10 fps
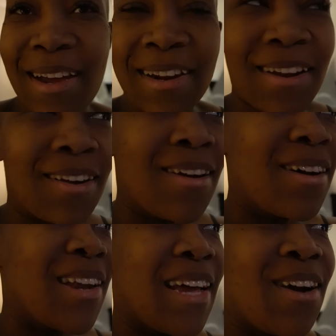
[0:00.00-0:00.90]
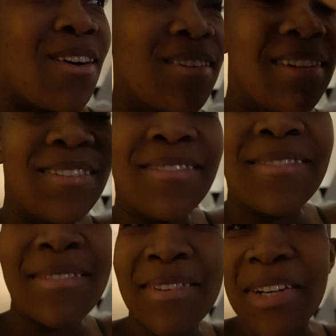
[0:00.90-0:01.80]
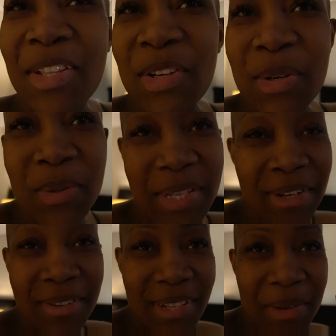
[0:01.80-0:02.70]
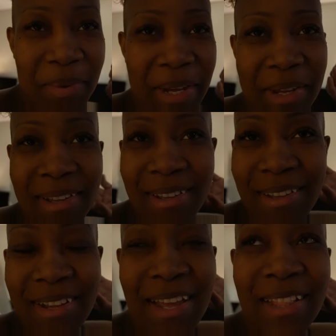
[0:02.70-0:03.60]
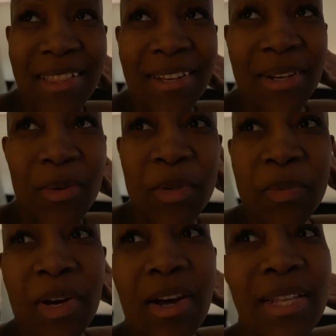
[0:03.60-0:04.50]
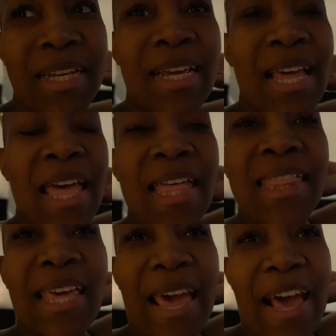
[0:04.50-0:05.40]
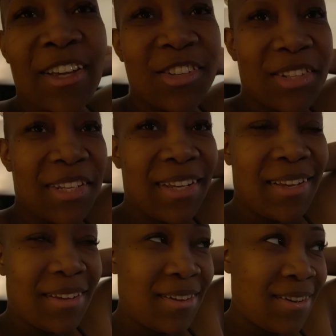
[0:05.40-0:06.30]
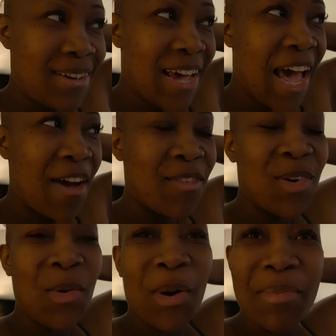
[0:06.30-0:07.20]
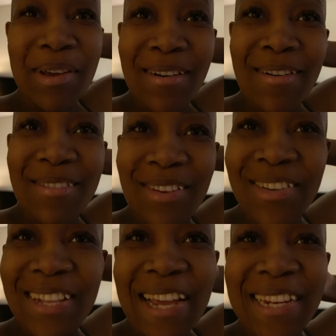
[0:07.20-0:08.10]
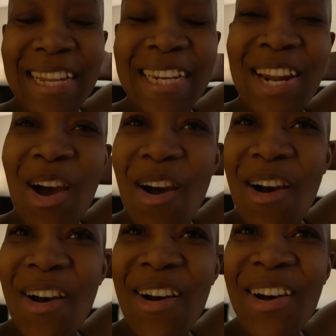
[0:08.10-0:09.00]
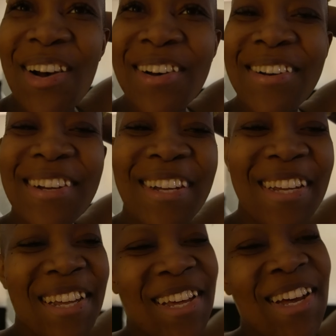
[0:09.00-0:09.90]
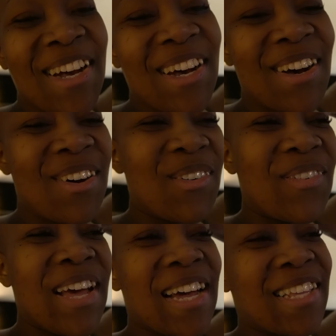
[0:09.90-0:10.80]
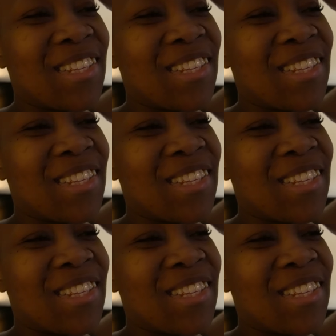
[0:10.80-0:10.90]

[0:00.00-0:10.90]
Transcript: not like all the other hotels, like back at the, whatchamacallit. They actually have a doorbell. So it's like, ding dong. Hopefully I can